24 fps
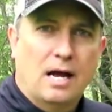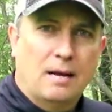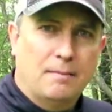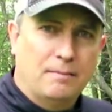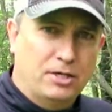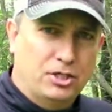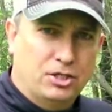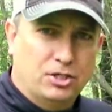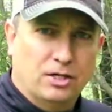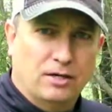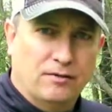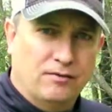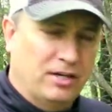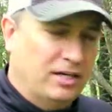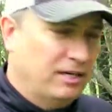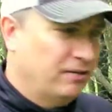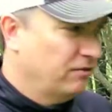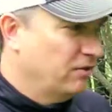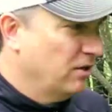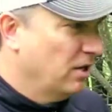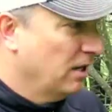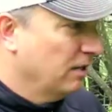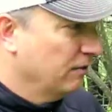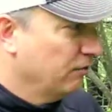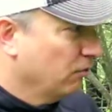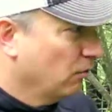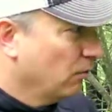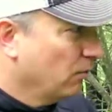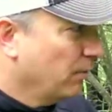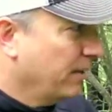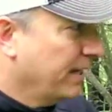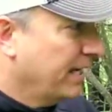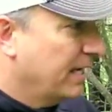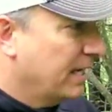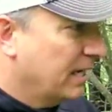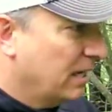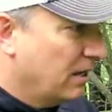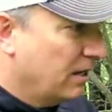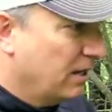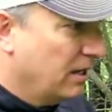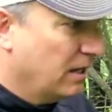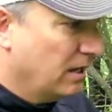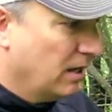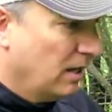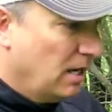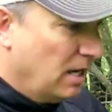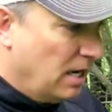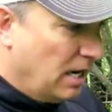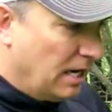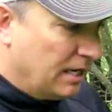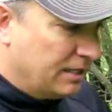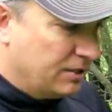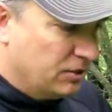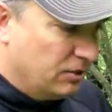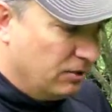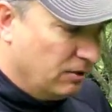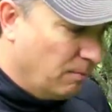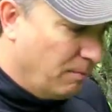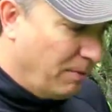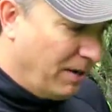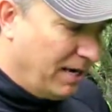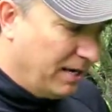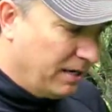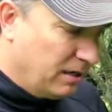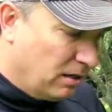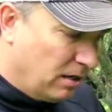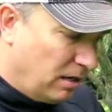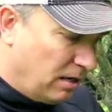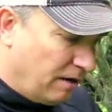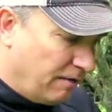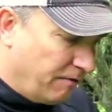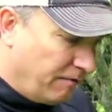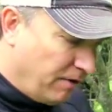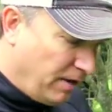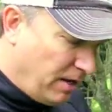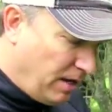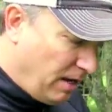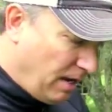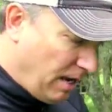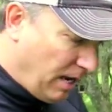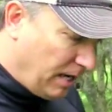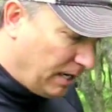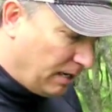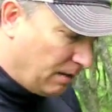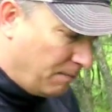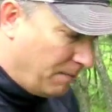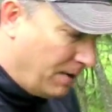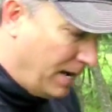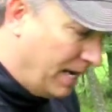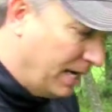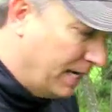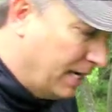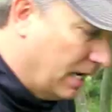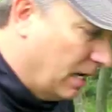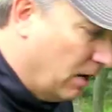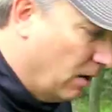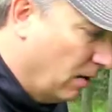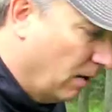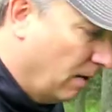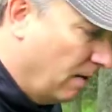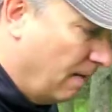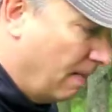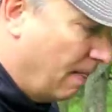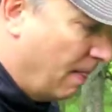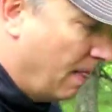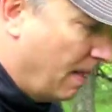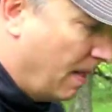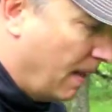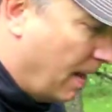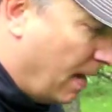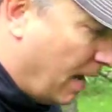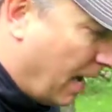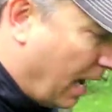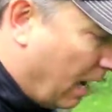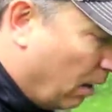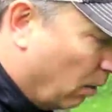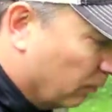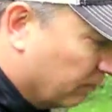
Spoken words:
make sure everything's done. So when we get out here, I turn the bike off, I come back out, I